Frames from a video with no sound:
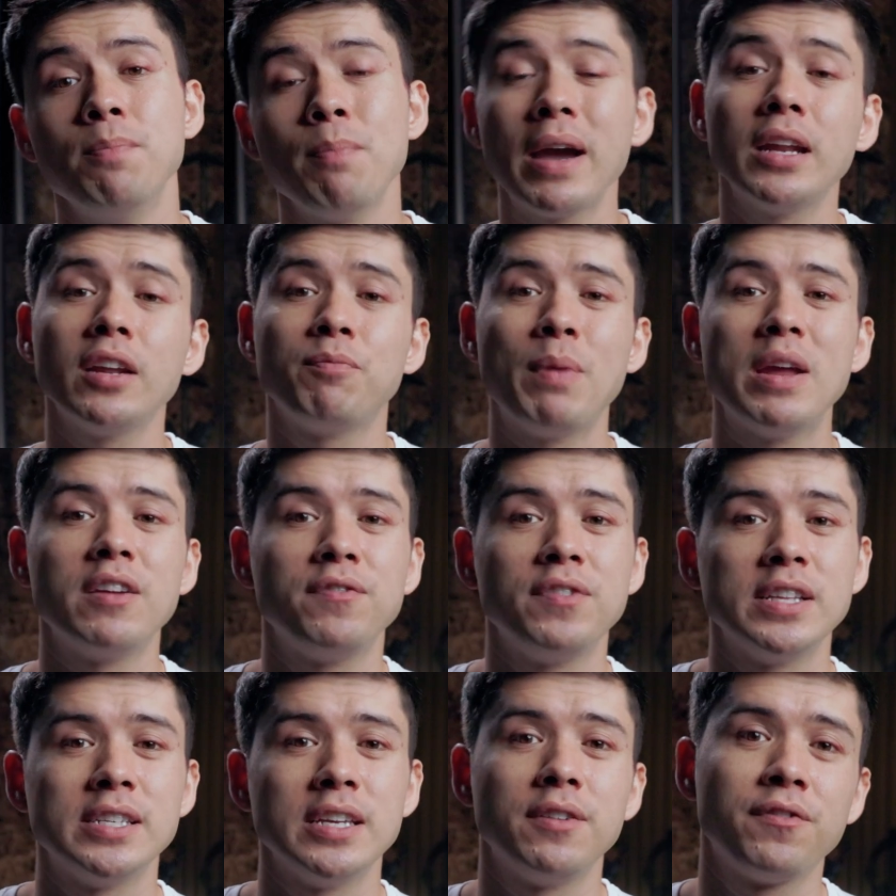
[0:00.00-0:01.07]
might have
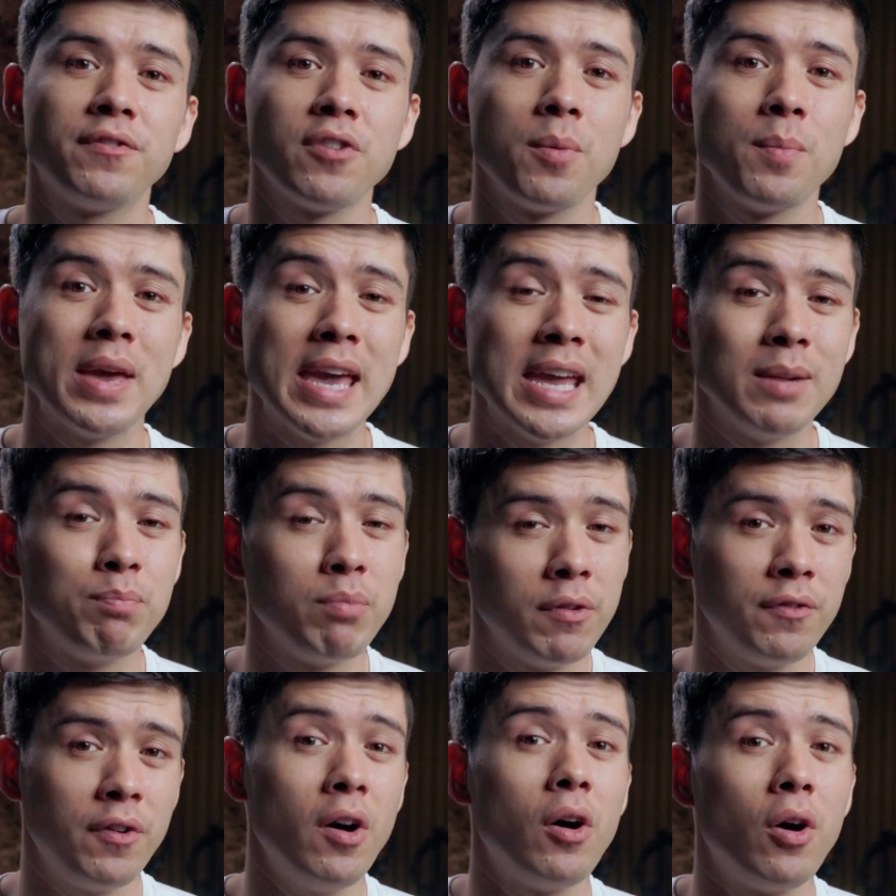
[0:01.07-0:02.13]
benefited from it
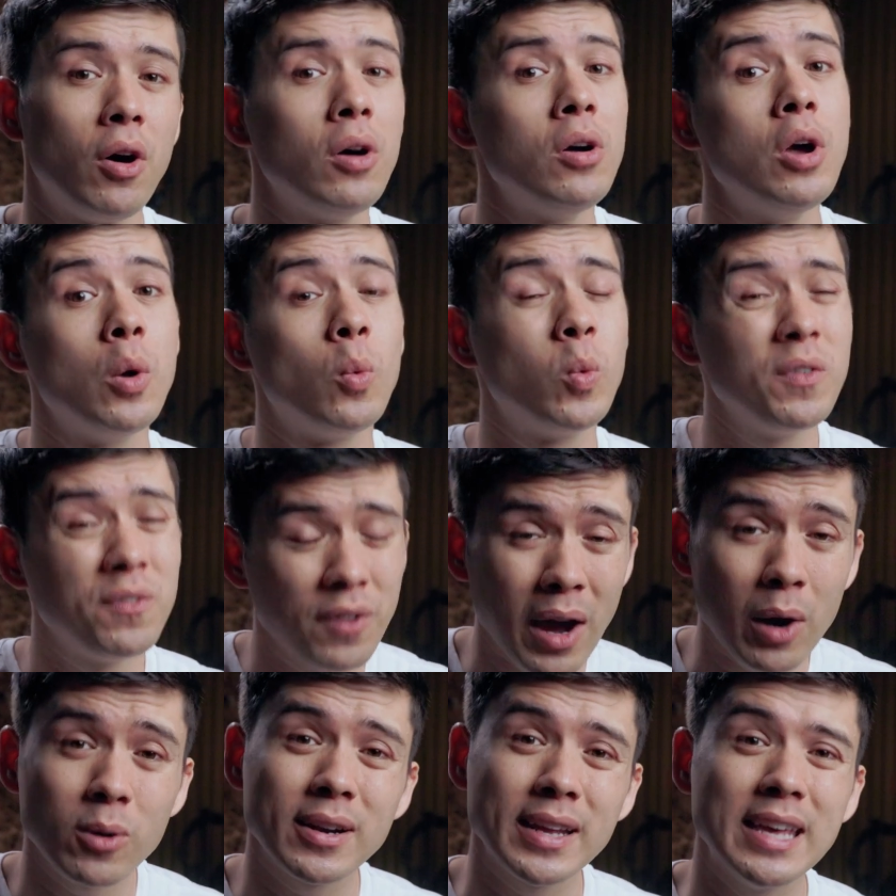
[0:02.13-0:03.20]
before
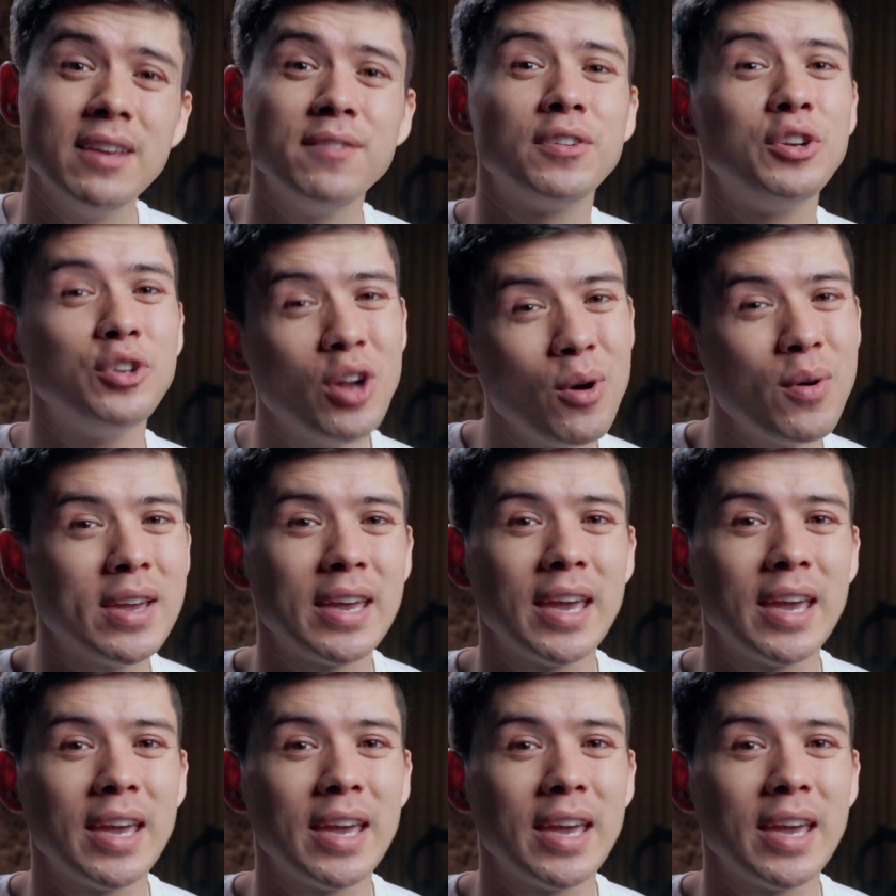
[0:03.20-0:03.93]
without even knowing